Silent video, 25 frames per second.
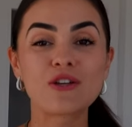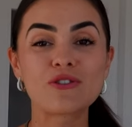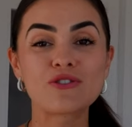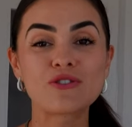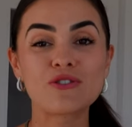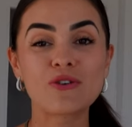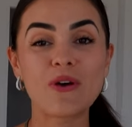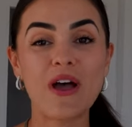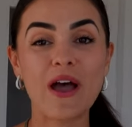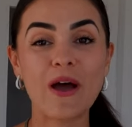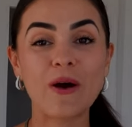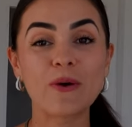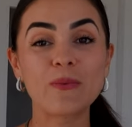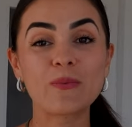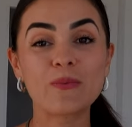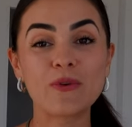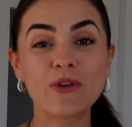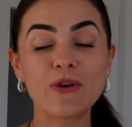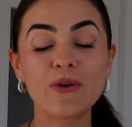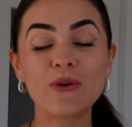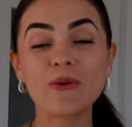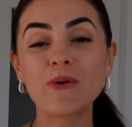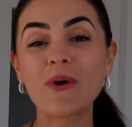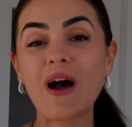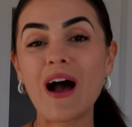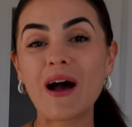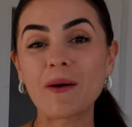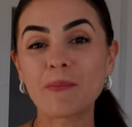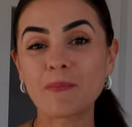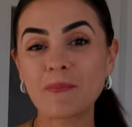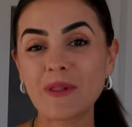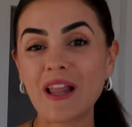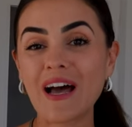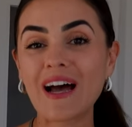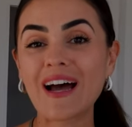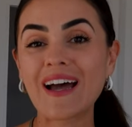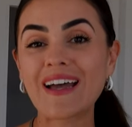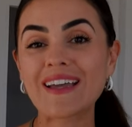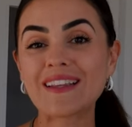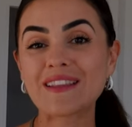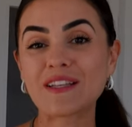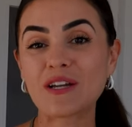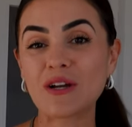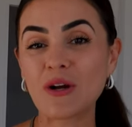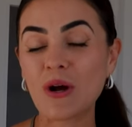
to help you apply the